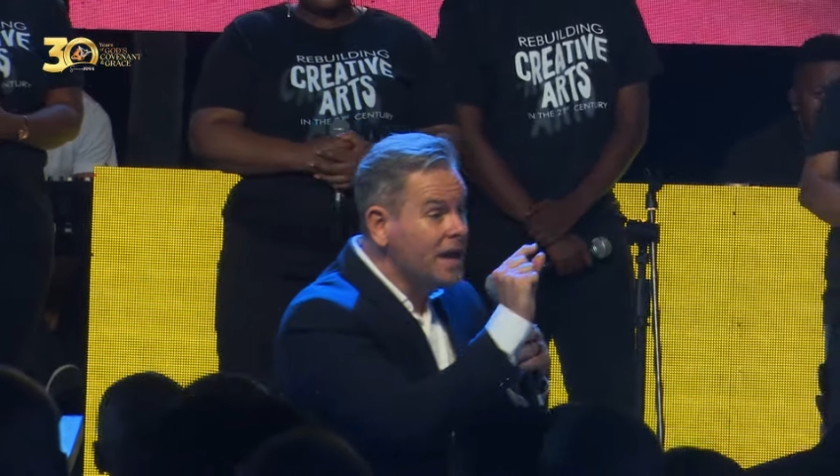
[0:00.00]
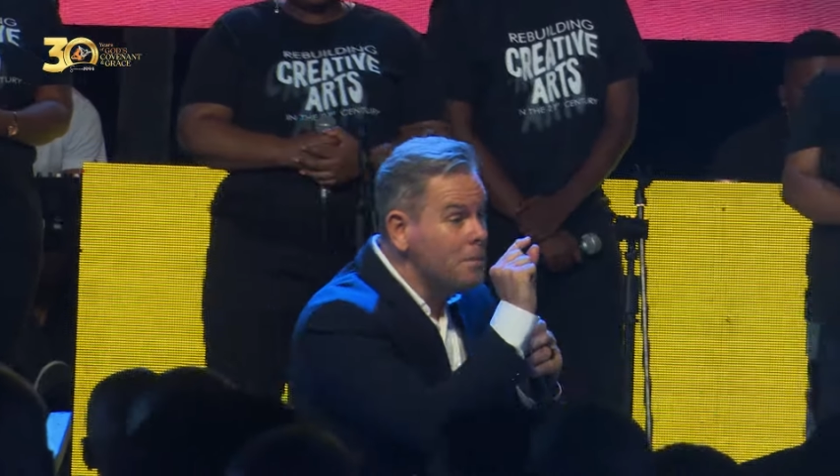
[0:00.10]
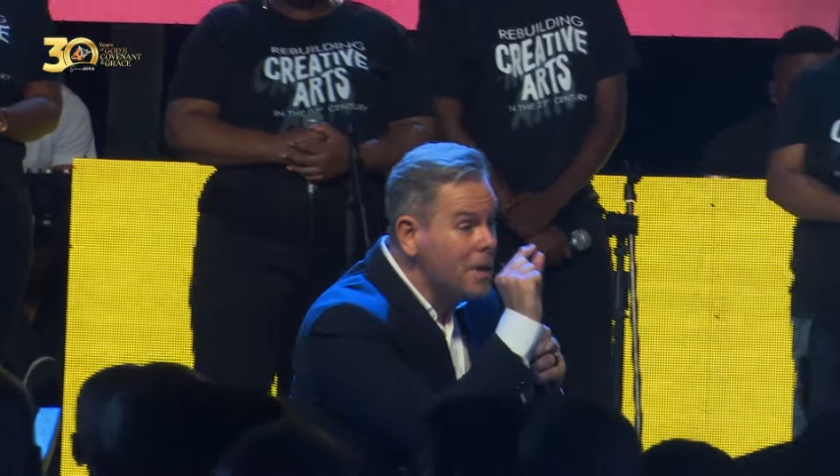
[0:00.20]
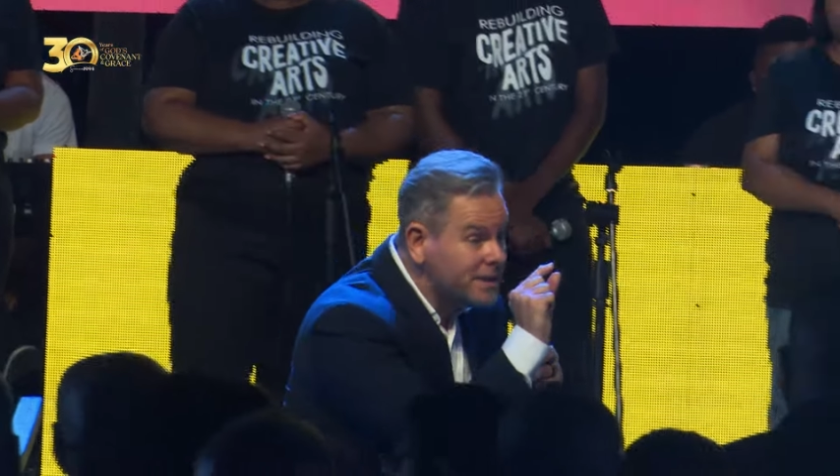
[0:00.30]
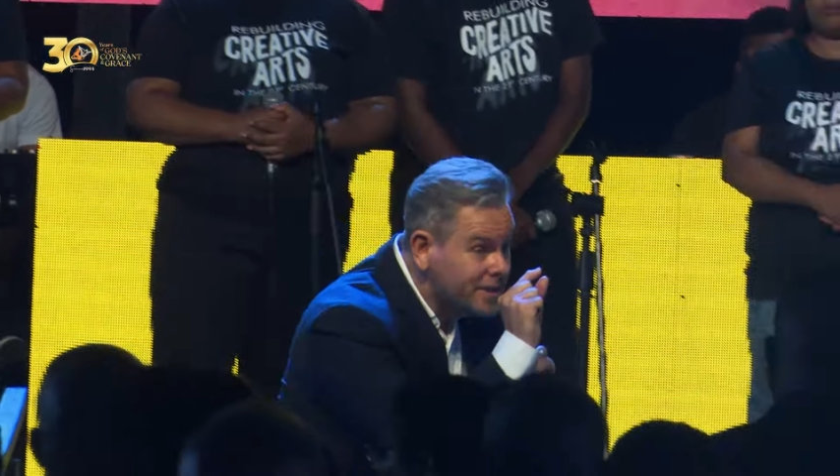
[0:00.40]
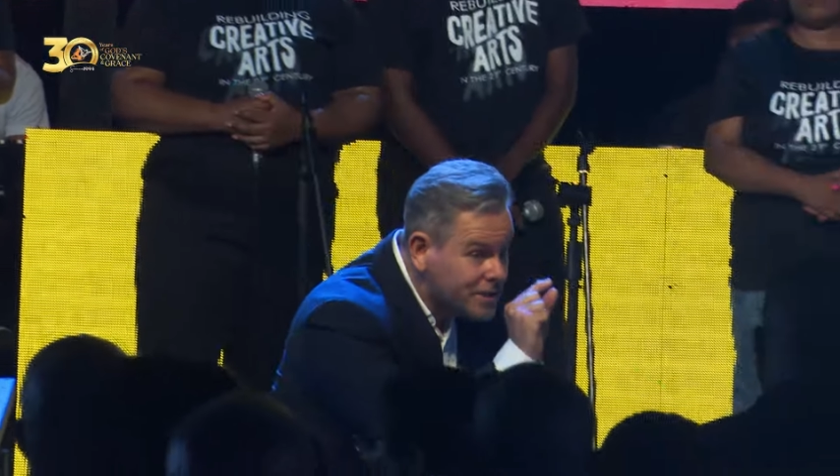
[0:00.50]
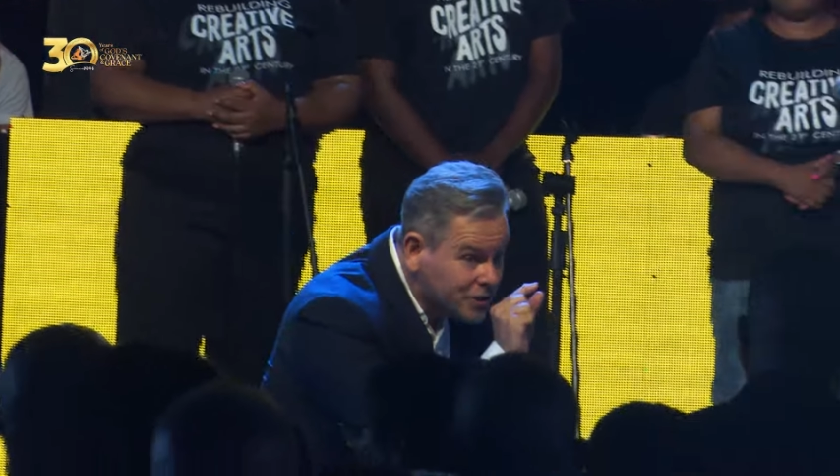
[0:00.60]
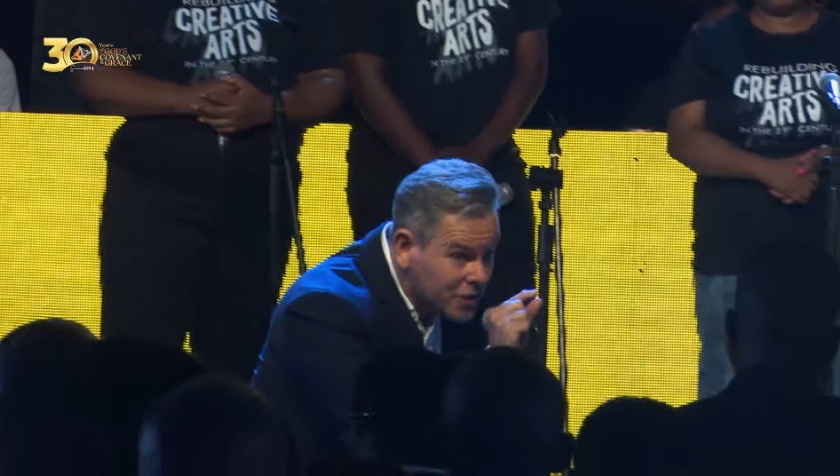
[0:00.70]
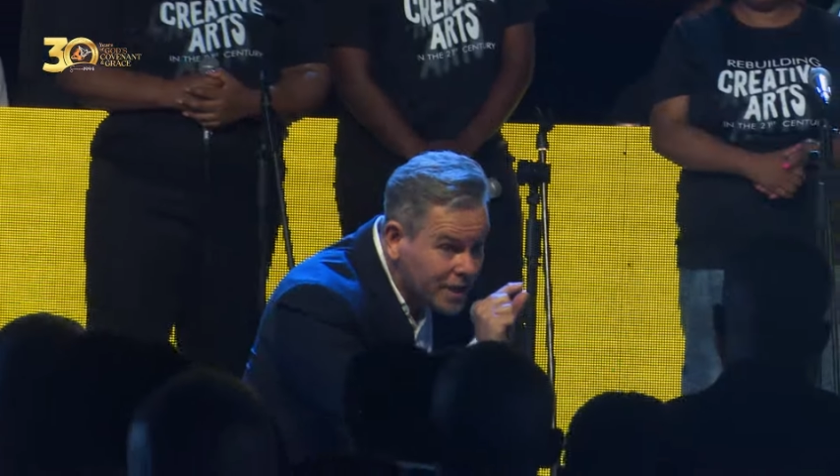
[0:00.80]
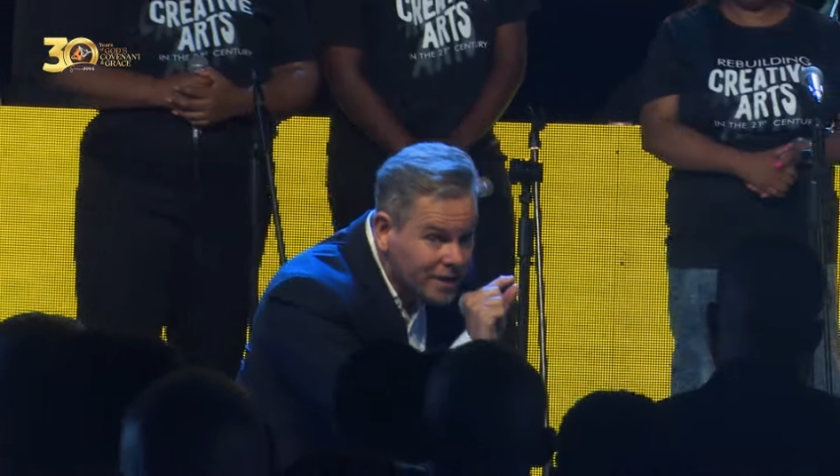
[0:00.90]
a mustard
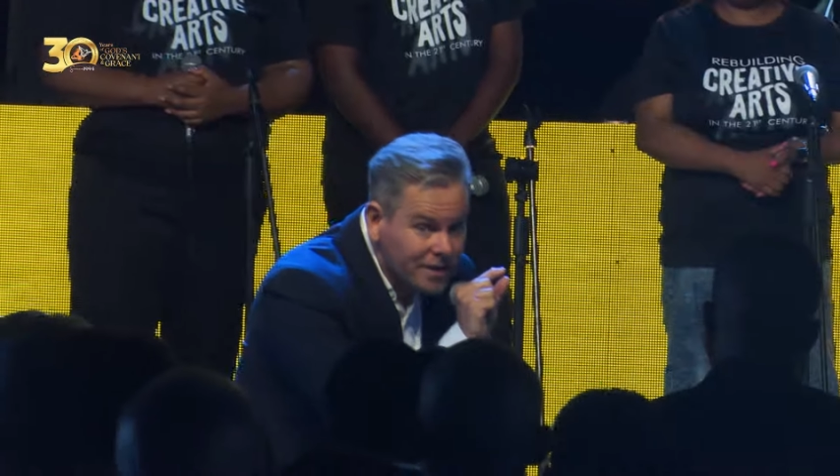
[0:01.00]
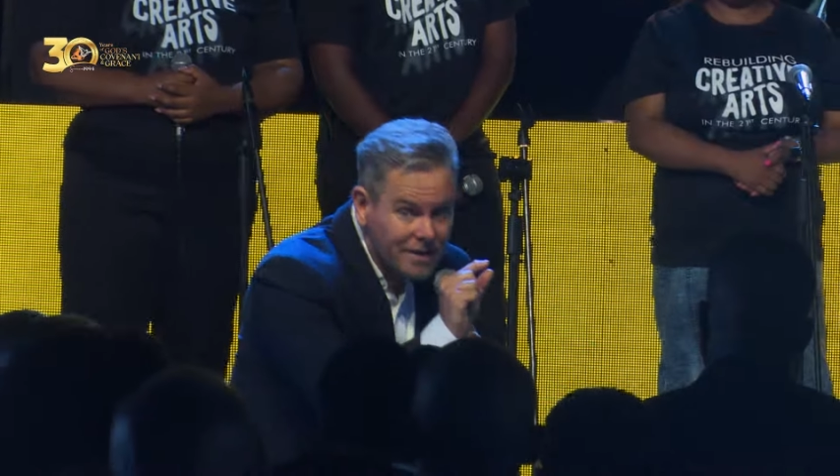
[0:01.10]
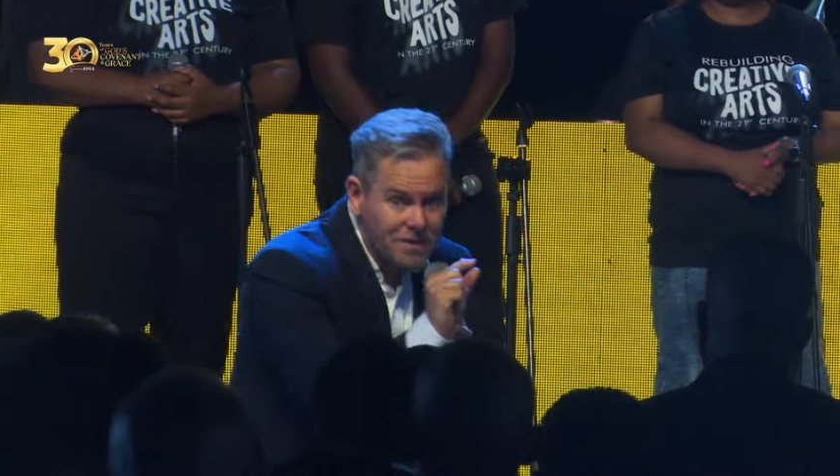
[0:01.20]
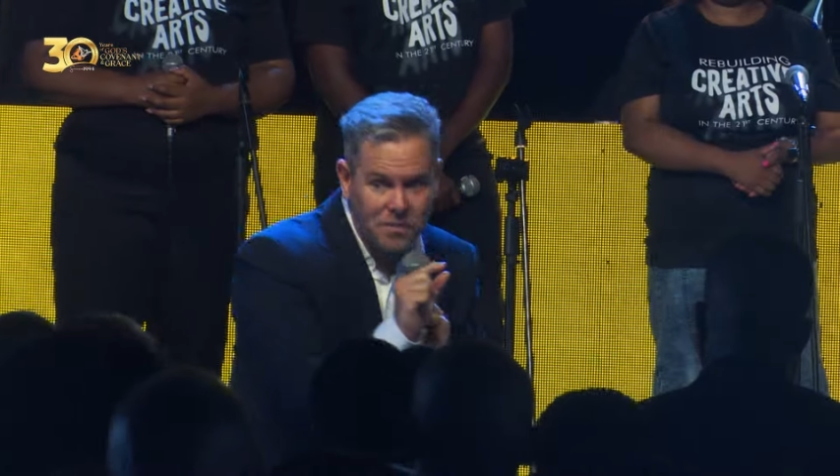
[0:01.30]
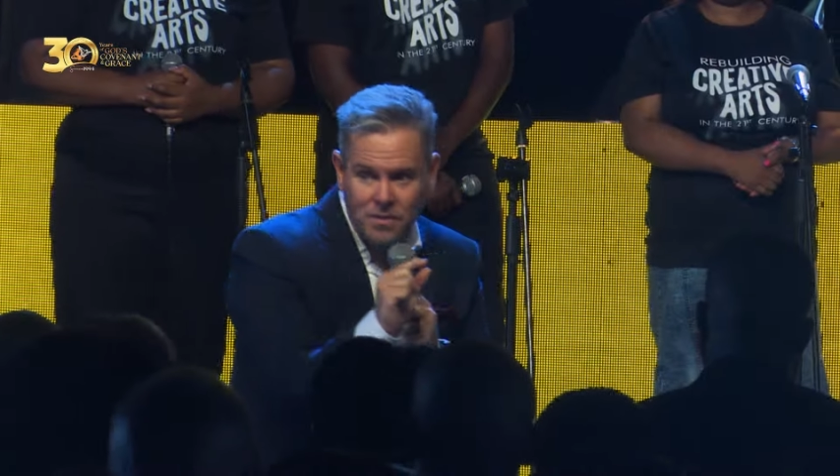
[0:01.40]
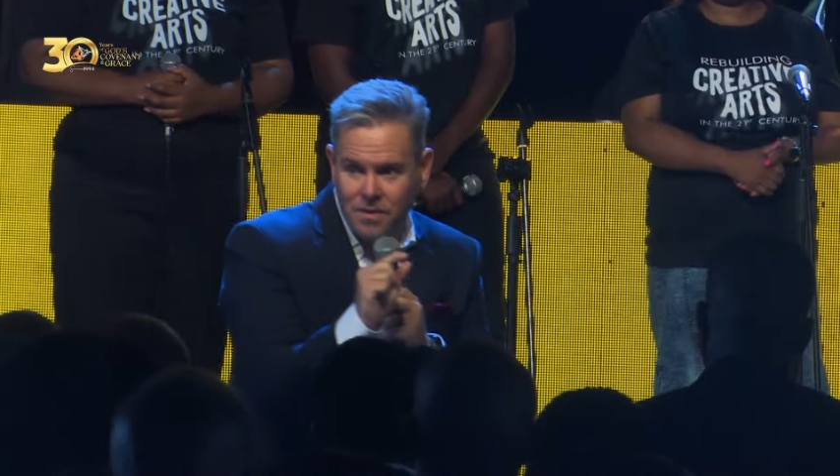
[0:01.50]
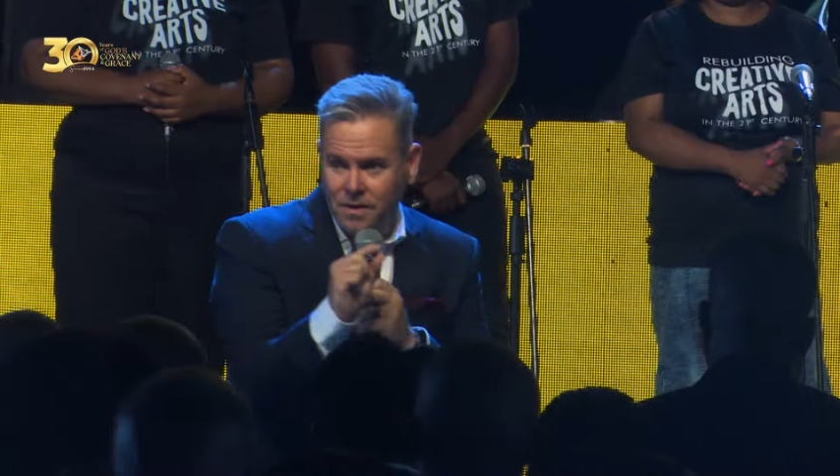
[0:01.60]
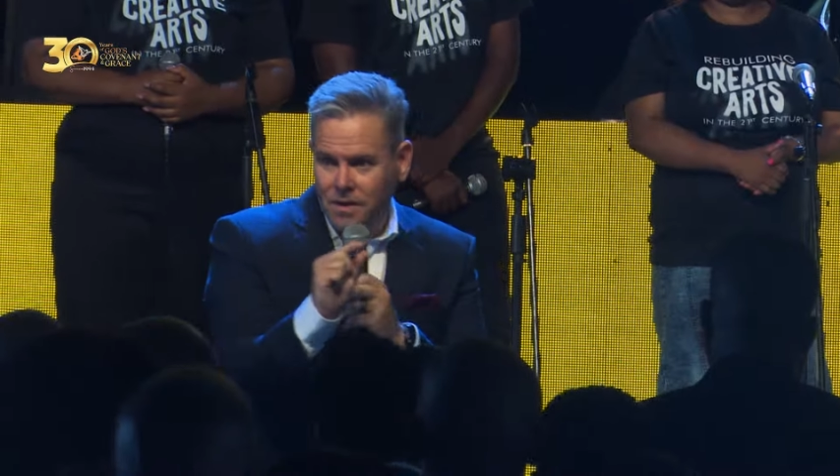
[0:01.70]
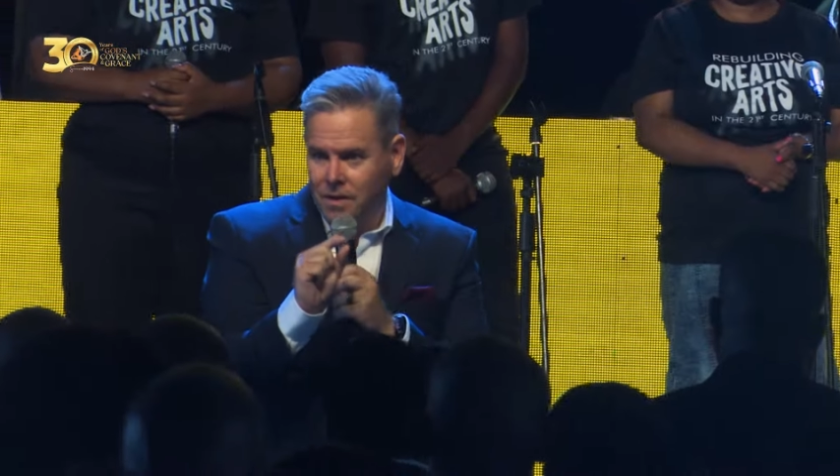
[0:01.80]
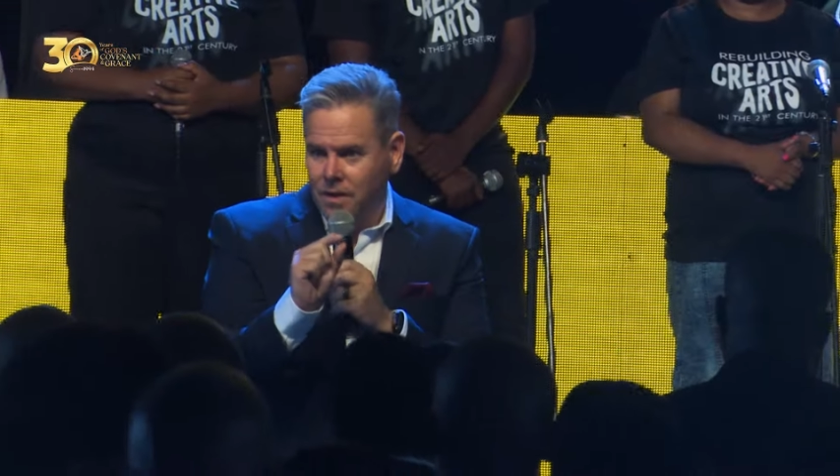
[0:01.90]
seed,
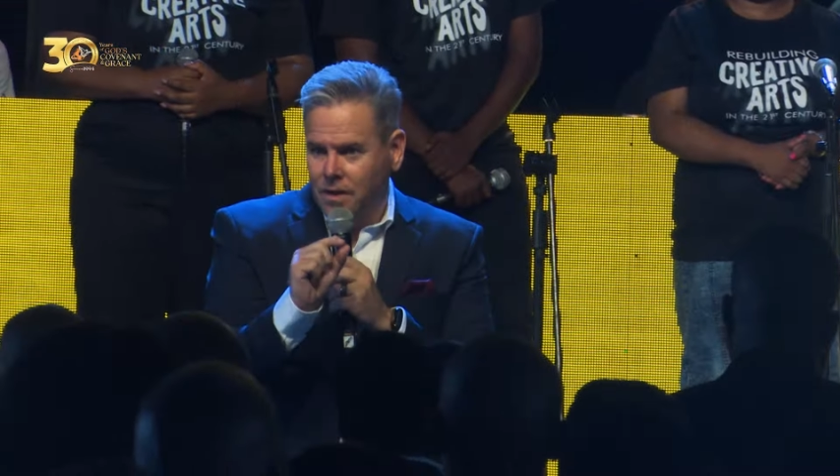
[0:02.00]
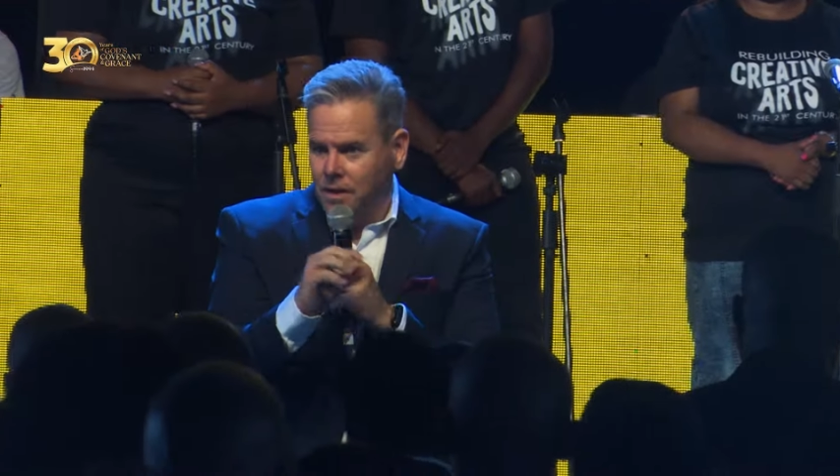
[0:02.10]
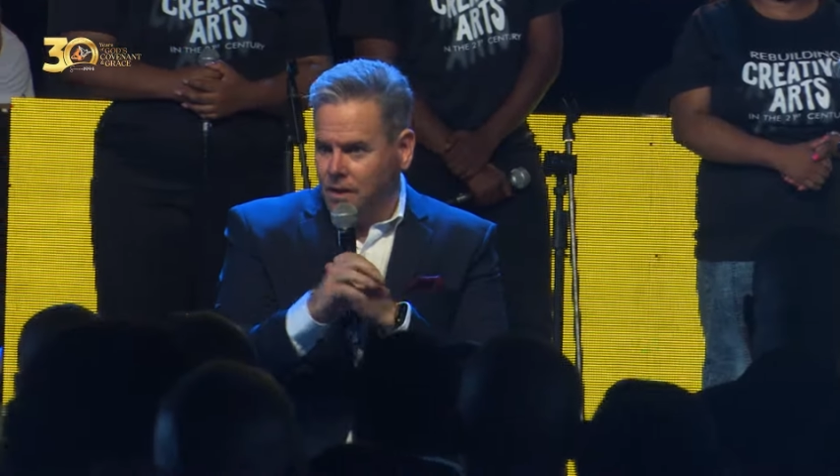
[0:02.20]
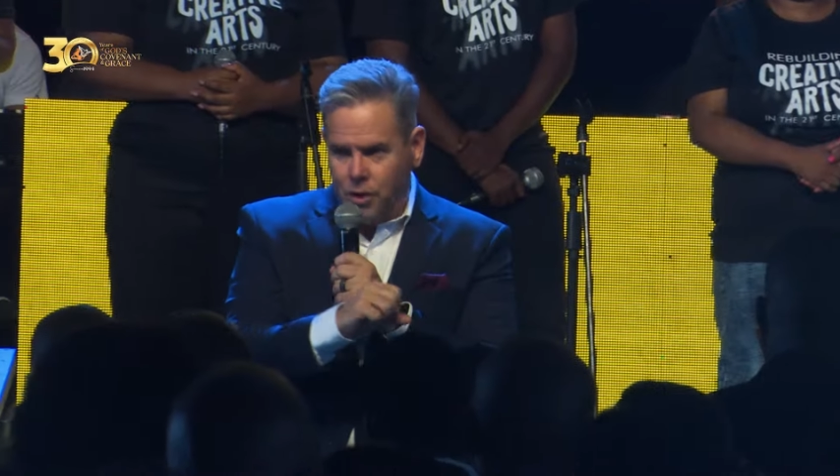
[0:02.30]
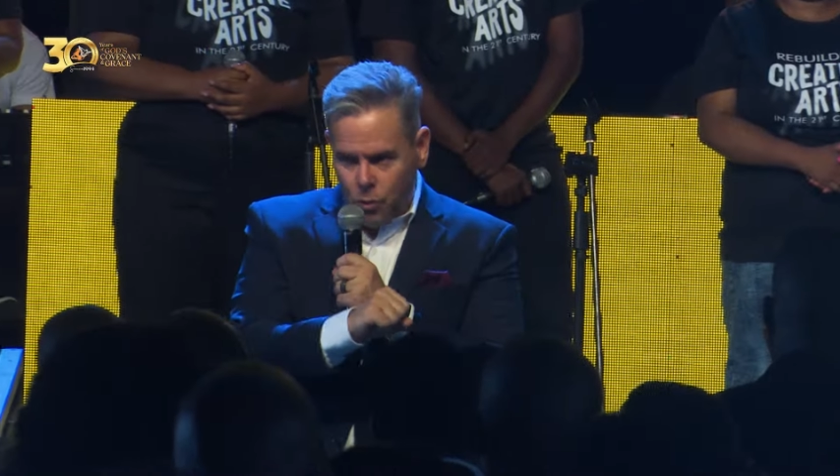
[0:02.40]
you